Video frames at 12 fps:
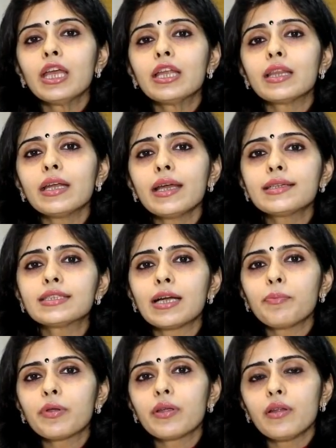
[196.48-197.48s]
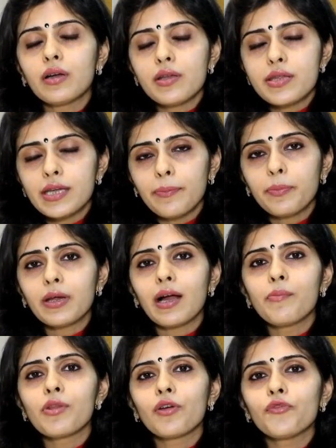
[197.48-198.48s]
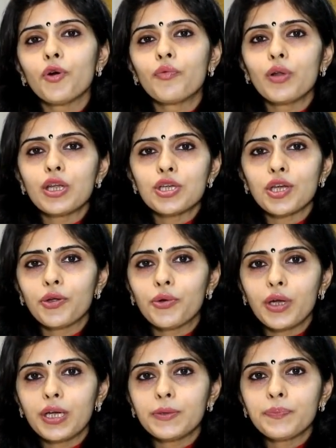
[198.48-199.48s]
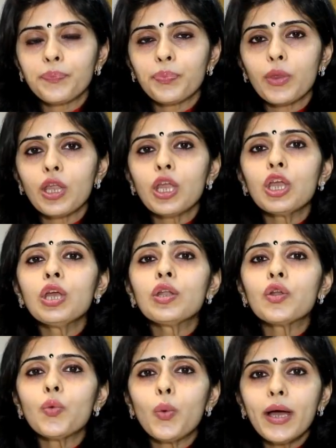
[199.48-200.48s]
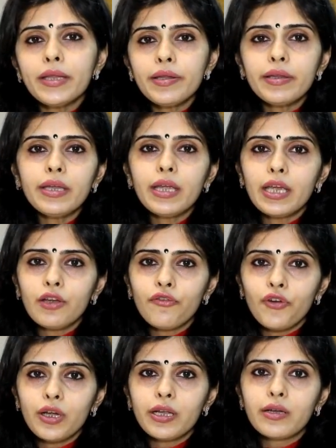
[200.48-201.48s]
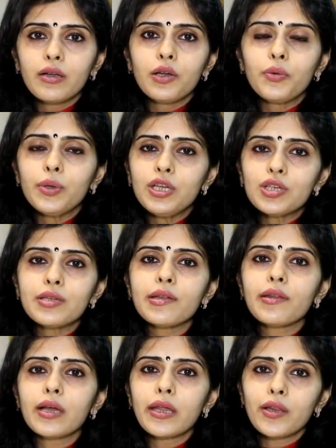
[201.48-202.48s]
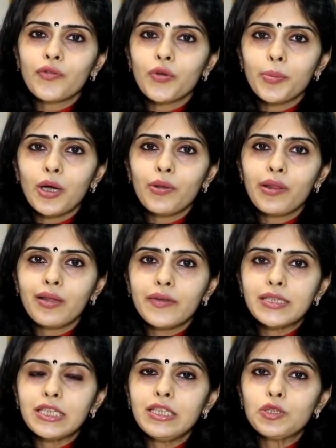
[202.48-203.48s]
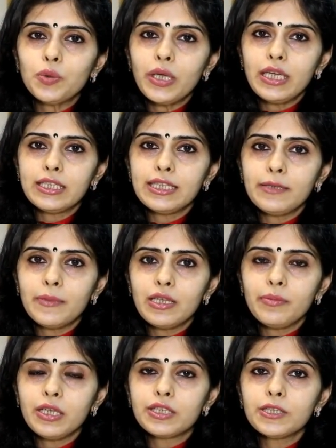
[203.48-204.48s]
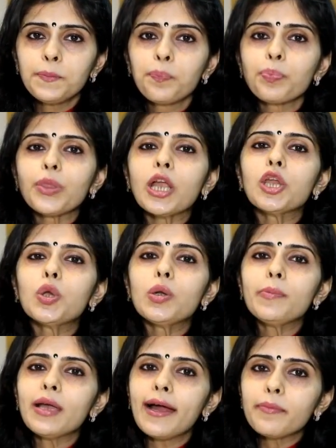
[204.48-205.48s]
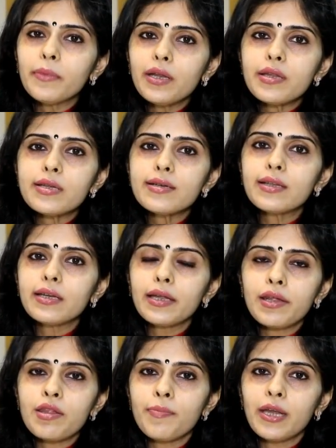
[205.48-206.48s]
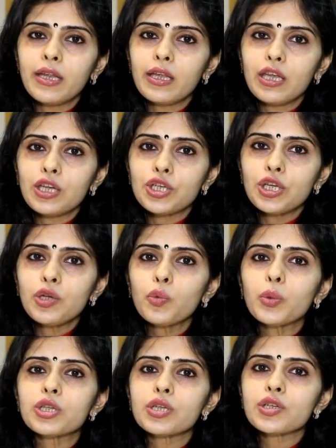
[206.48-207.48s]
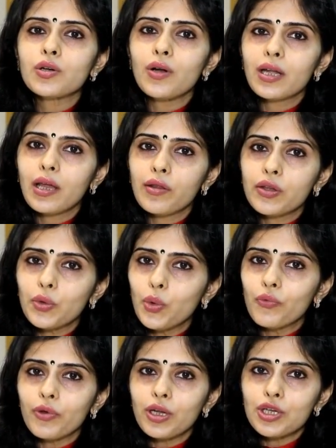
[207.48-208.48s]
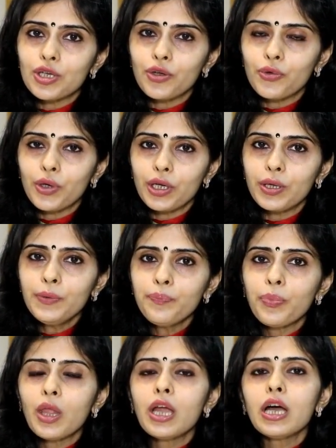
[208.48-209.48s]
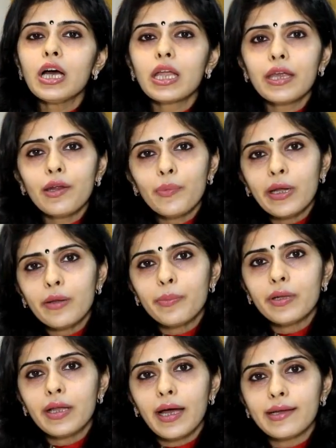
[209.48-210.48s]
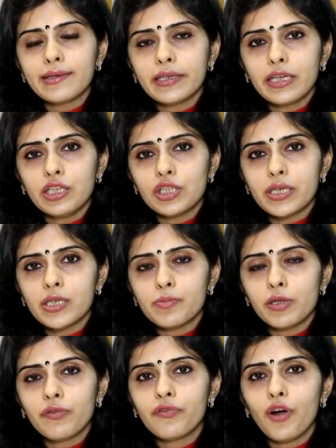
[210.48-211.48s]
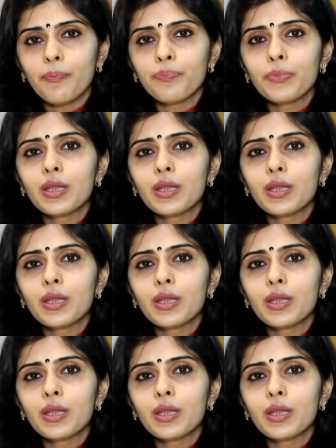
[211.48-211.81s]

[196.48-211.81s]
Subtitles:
The next step comes of ovulation trigger. So once the egg follicle reaches a size of about 17 to 18 millimeter, you'll be administered the next medication, which is called as the ovulation trigger, again available as an injectable form.